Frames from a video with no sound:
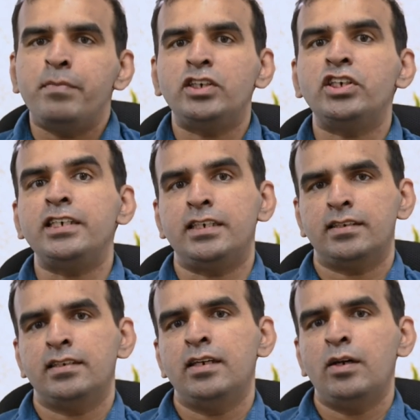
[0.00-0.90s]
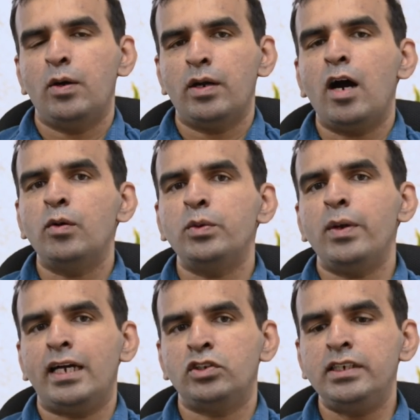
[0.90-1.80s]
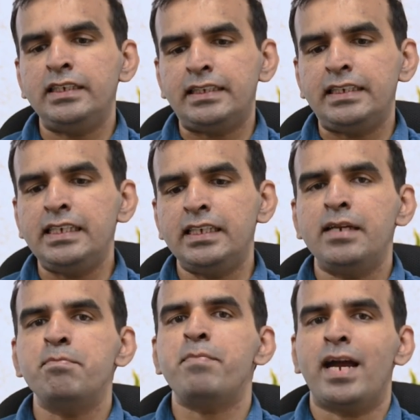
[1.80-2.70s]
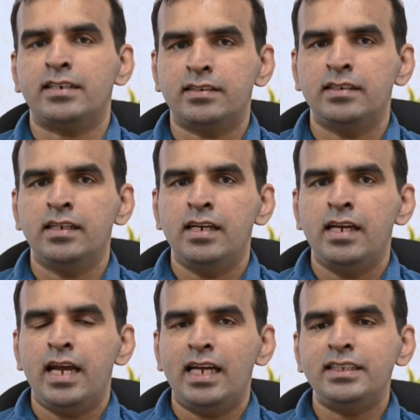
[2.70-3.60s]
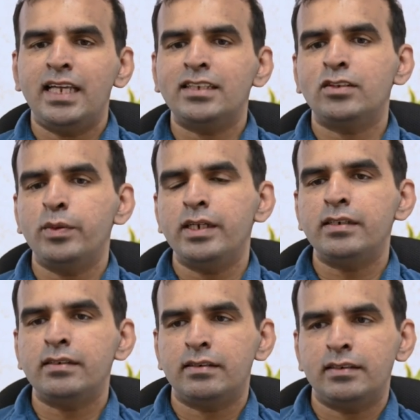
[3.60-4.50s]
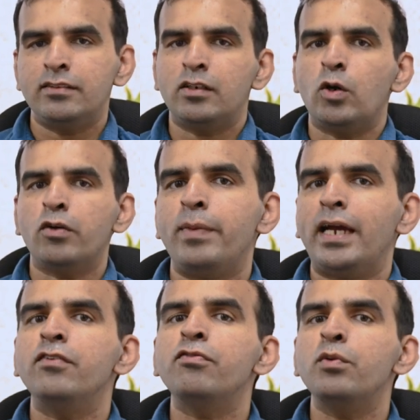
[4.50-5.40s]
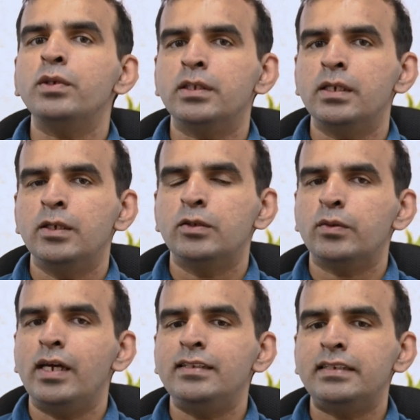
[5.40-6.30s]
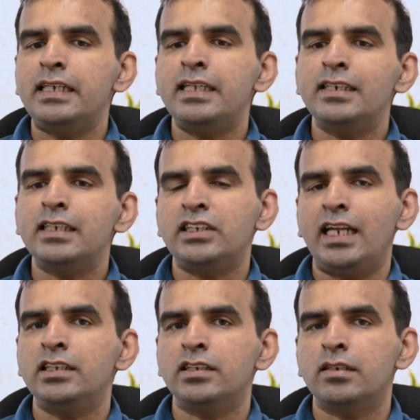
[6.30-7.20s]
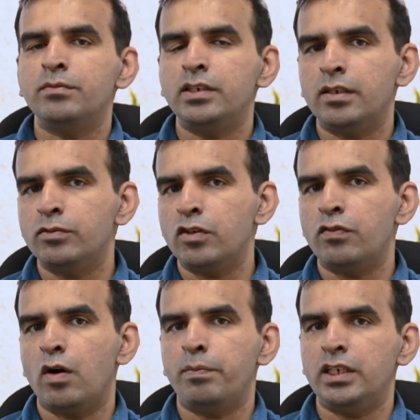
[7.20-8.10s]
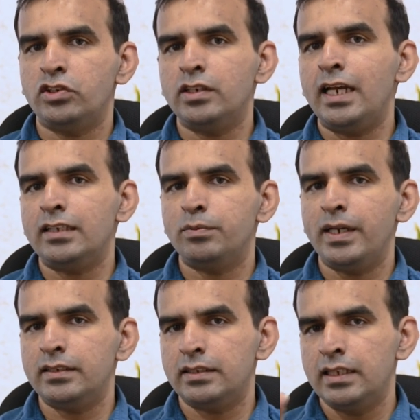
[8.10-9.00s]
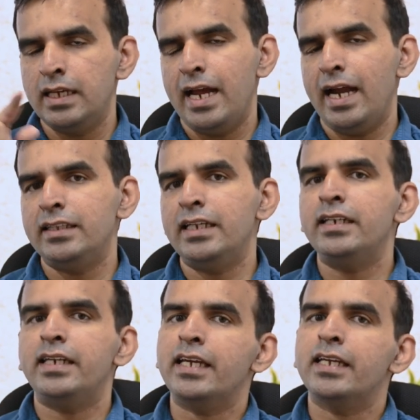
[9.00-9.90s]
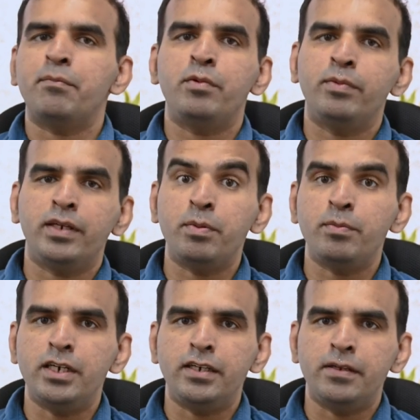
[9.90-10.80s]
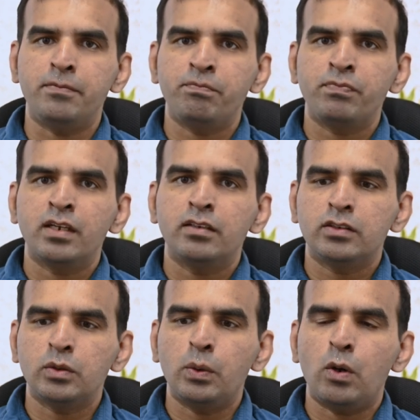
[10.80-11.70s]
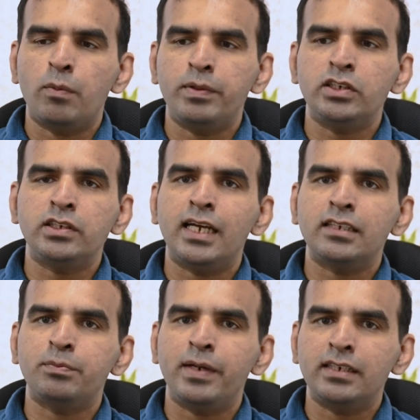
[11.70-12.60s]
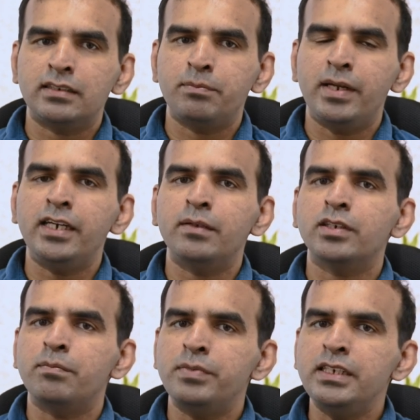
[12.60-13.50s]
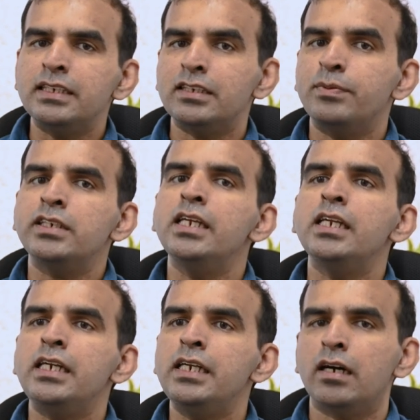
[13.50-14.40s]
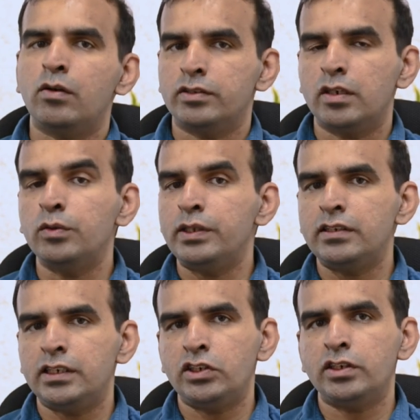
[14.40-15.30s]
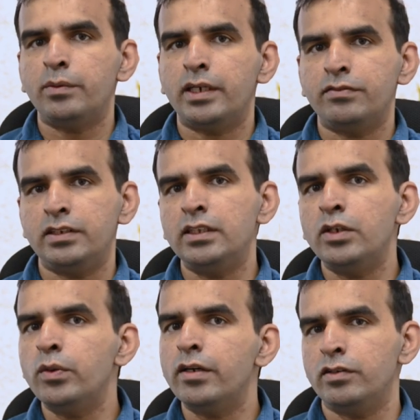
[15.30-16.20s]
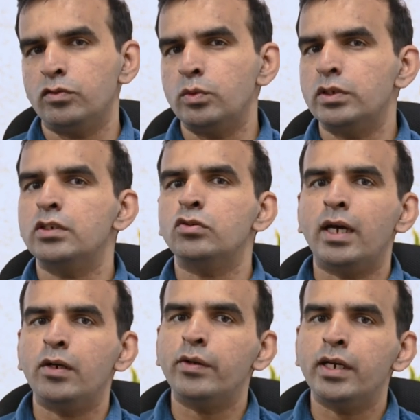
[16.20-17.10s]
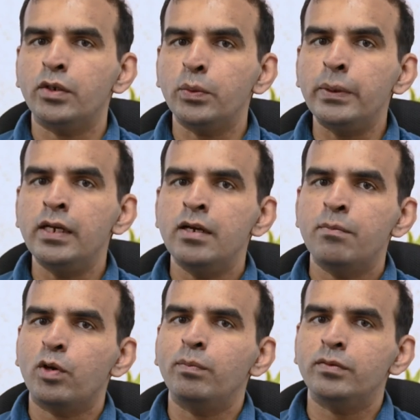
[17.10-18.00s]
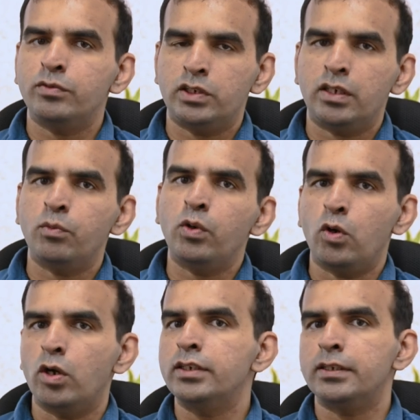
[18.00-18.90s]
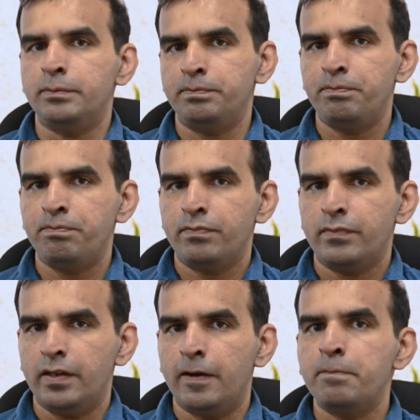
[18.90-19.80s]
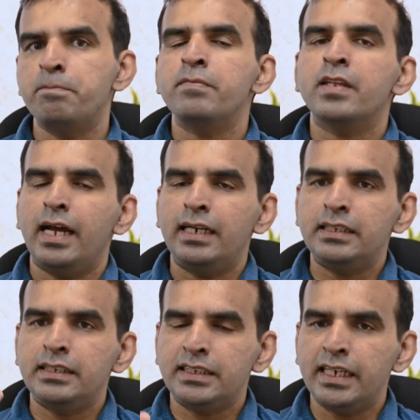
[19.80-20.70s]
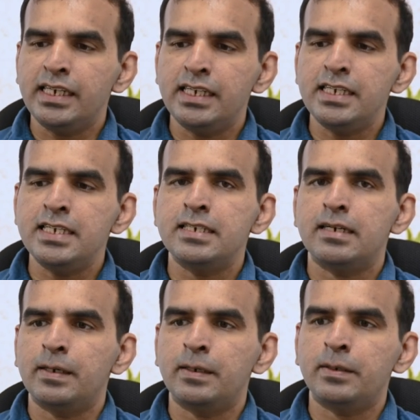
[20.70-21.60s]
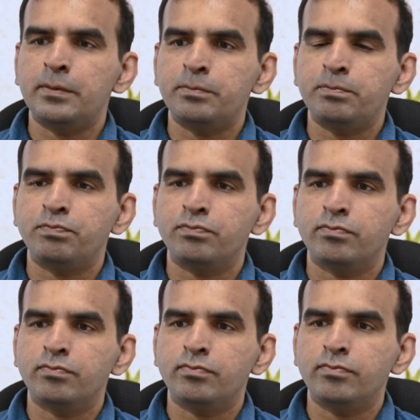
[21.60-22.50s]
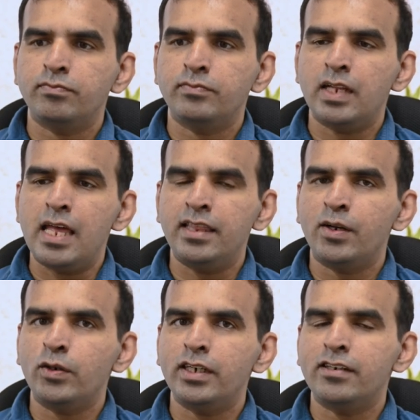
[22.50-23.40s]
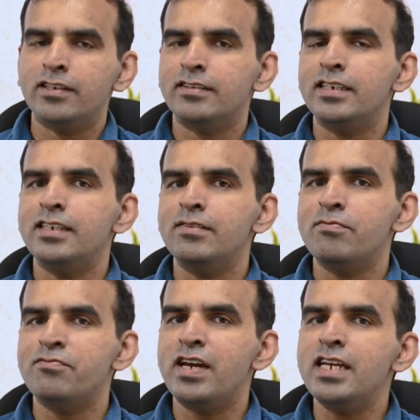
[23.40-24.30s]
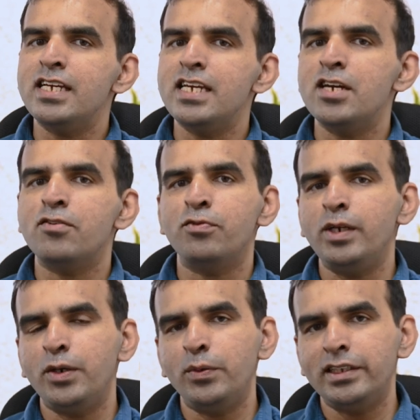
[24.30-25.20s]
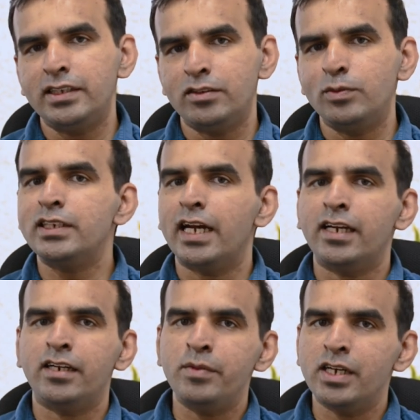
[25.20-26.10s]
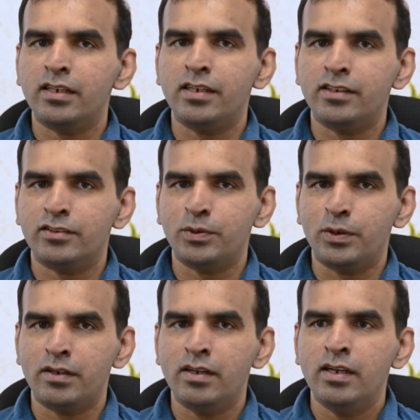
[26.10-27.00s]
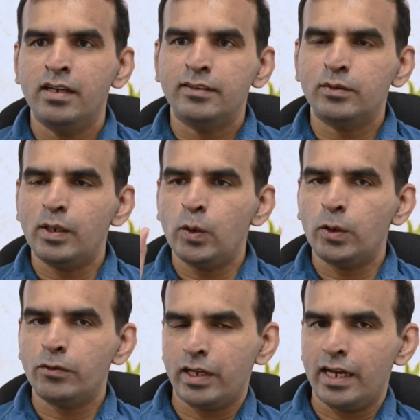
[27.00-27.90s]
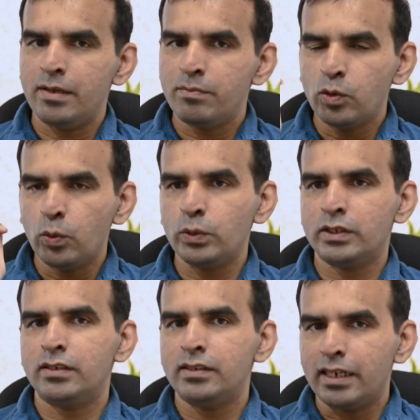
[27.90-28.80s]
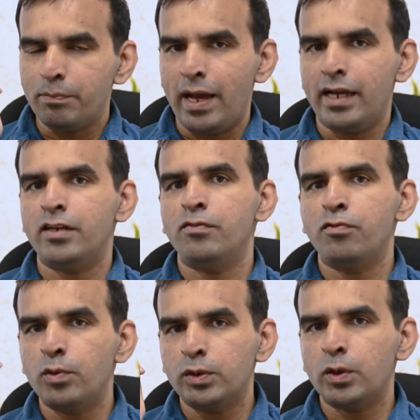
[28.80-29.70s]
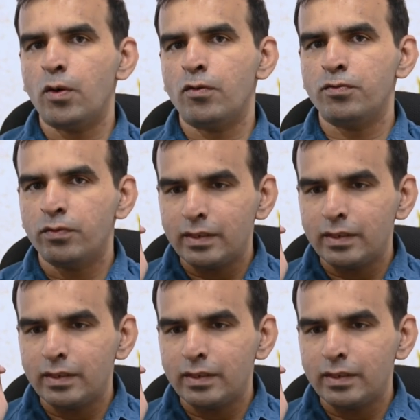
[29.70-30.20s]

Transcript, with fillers: measure it or how to actually see the impact, and that's where there is a of back and forth. So I'll say that the challenge comes in terms of operational aspects and then tech cap capability. So operational aspects, many times companies, especially in India or Southeast Asia, what I have seen, they don't have resources to allocate to problems which are more long term. Yeah. And secondly, uh, they are not interested in very carefully doing things which academia cares for. So a lot of time goes in that back and forth of